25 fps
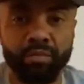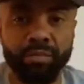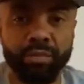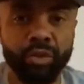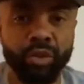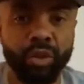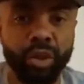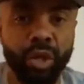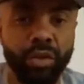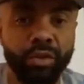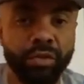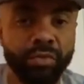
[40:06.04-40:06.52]

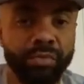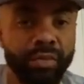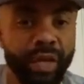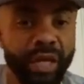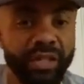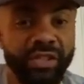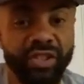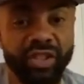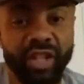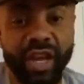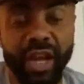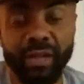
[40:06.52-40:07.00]
you know,
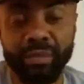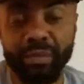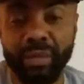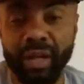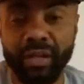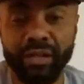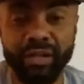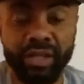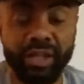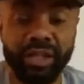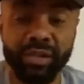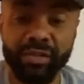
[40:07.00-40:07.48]
I just got
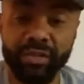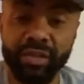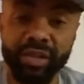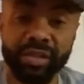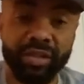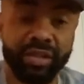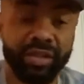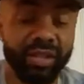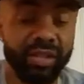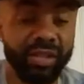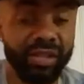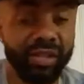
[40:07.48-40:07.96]
my
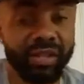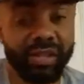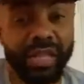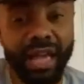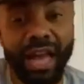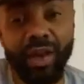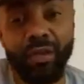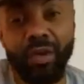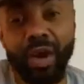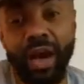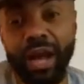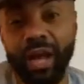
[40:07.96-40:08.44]

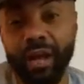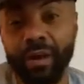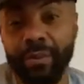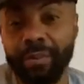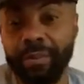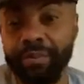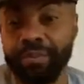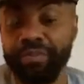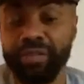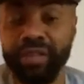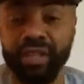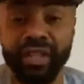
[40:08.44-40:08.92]

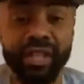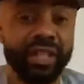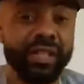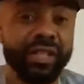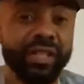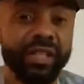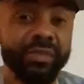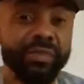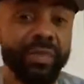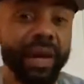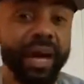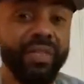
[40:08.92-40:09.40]

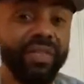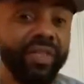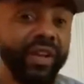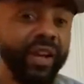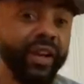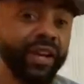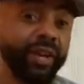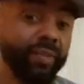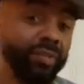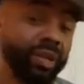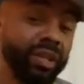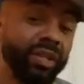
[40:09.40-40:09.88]
this is my
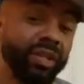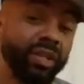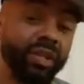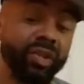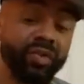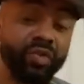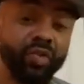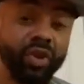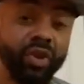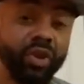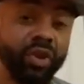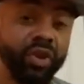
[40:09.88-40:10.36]
therapy to
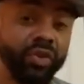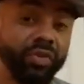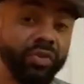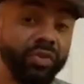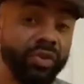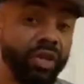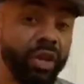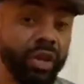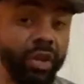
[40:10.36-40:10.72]
the world, you